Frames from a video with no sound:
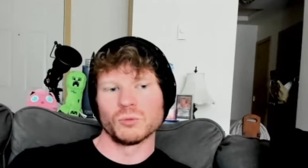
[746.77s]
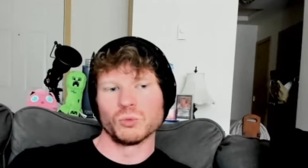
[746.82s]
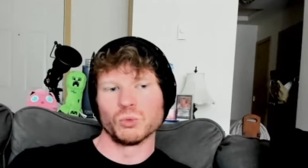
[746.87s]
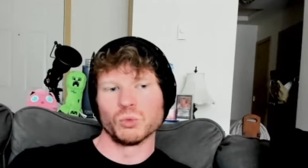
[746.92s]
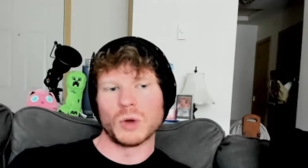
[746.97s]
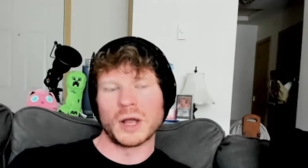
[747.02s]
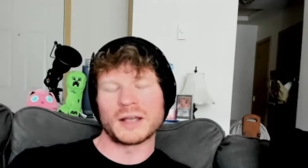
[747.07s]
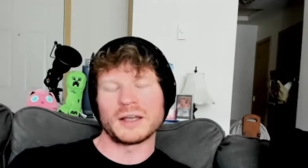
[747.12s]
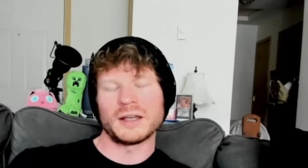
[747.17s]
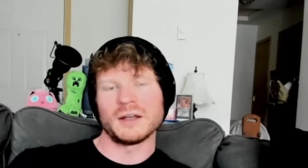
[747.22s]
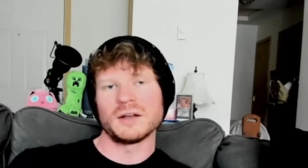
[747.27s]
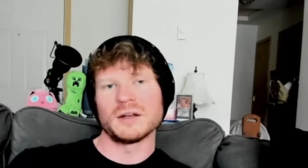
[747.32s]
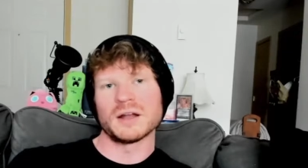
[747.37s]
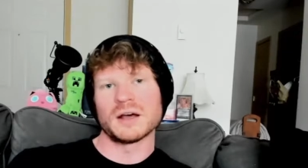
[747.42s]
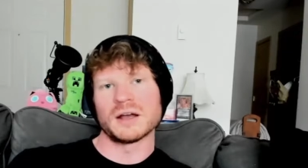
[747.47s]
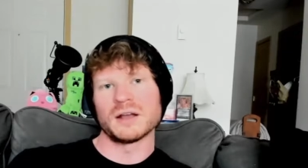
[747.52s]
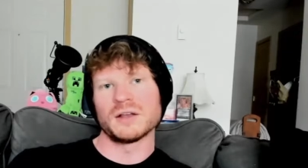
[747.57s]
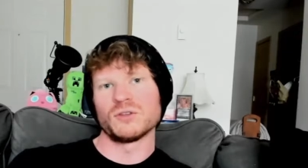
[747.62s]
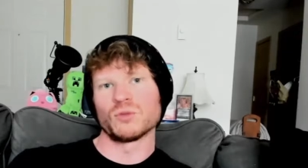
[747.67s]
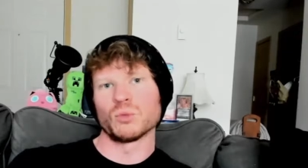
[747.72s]

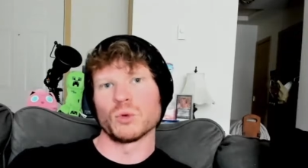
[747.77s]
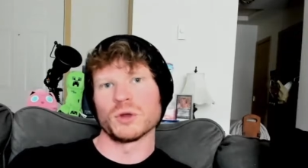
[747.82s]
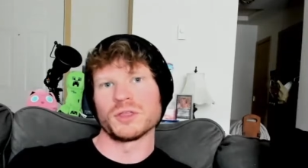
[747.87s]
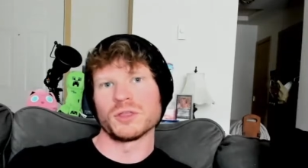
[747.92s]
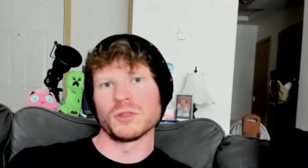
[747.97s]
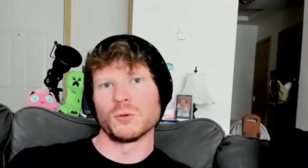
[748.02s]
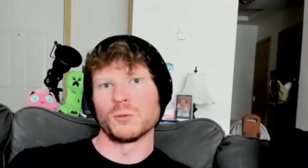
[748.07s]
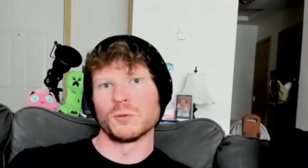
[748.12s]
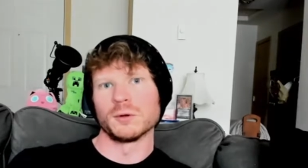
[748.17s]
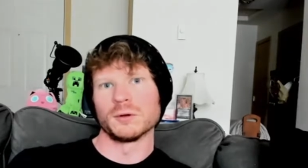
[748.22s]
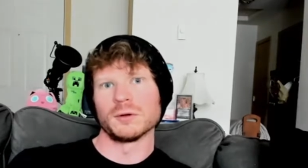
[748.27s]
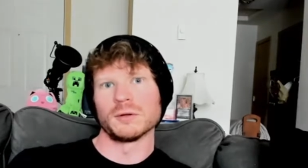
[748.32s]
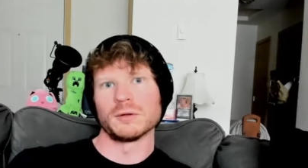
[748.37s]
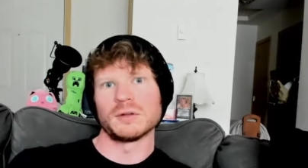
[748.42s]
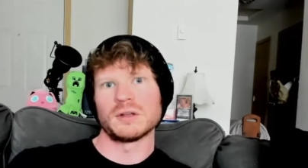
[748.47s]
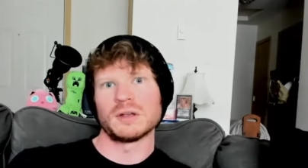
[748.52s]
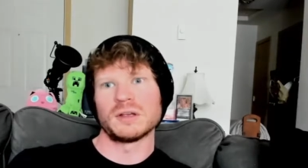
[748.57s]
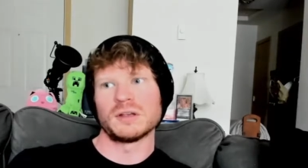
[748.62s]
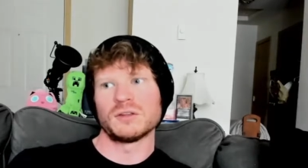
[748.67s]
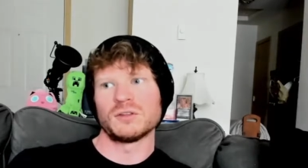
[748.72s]
recognize what the world
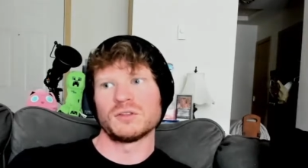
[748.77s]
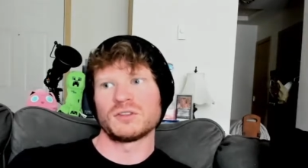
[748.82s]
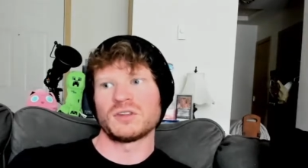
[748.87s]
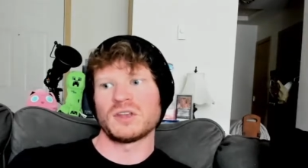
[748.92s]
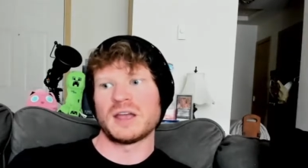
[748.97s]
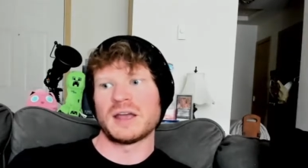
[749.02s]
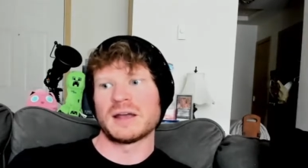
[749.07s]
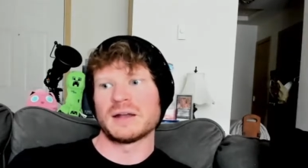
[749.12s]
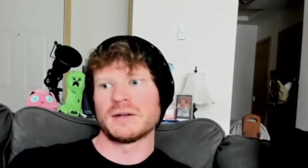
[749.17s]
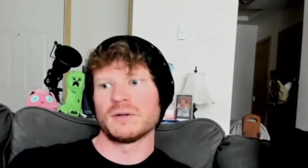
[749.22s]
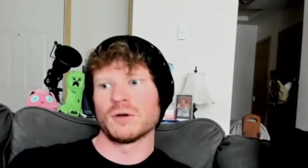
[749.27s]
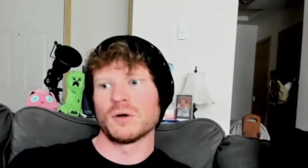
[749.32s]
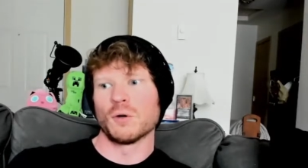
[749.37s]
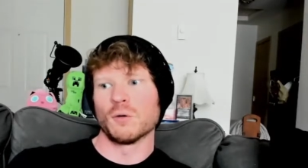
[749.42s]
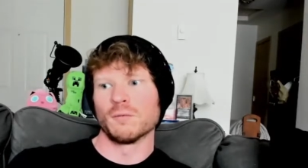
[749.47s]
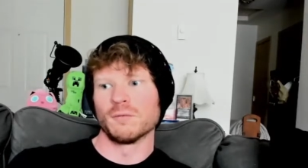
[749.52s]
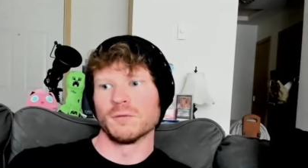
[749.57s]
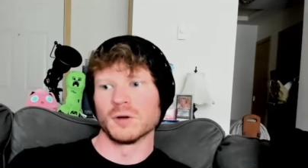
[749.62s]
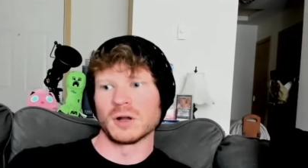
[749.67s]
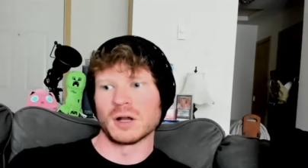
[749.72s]
is and
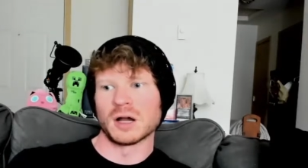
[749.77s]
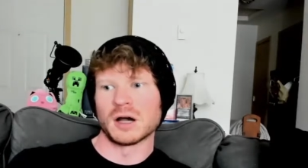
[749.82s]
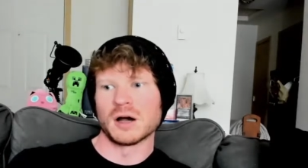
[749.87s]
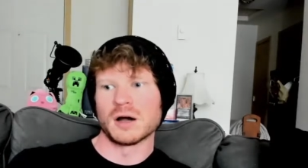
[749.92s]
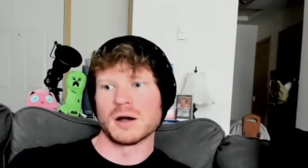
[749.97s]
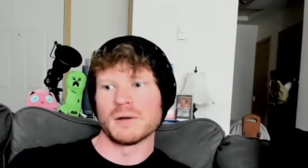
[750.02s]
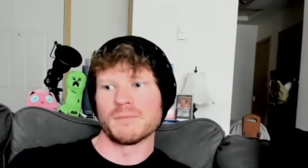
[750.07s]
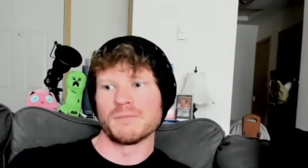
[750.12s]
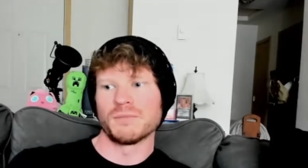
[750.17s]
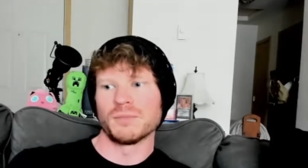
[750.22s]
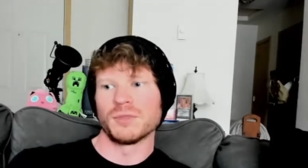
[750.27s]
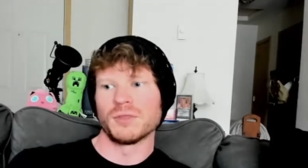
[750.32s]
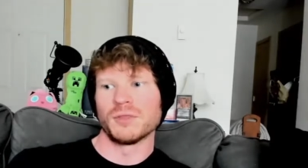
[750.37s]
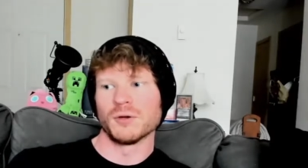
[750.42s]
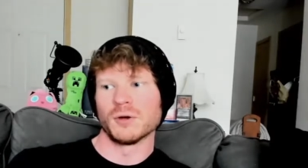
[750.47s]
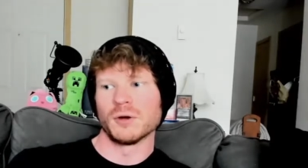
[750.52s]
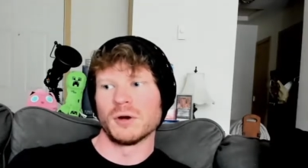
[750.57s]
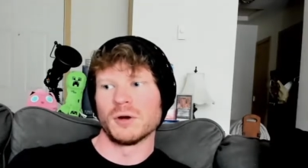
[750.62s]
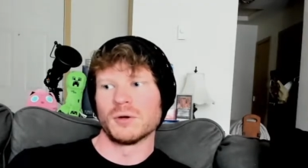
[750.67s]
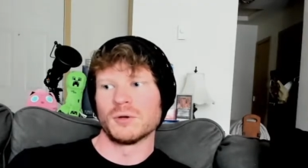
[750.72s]
overcome
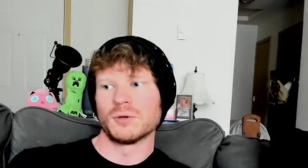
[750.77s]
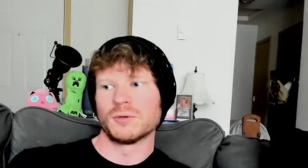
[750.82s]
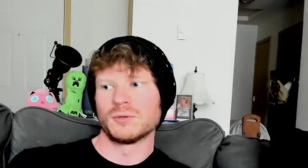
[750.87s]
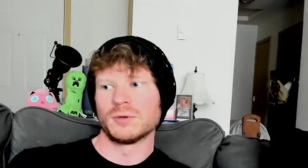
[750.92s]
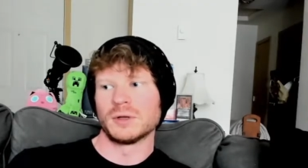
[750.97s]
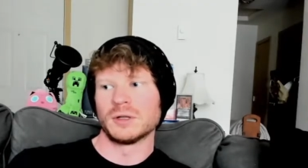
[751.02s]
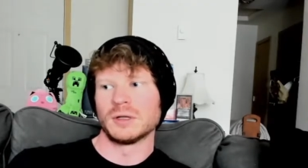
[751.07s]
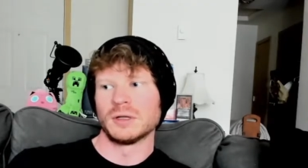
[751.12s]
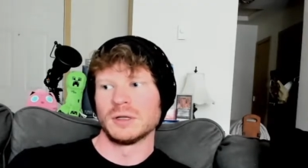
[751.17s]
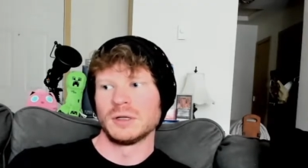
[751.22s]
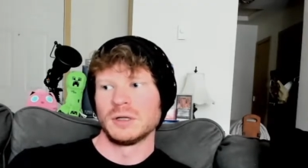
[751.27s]
their own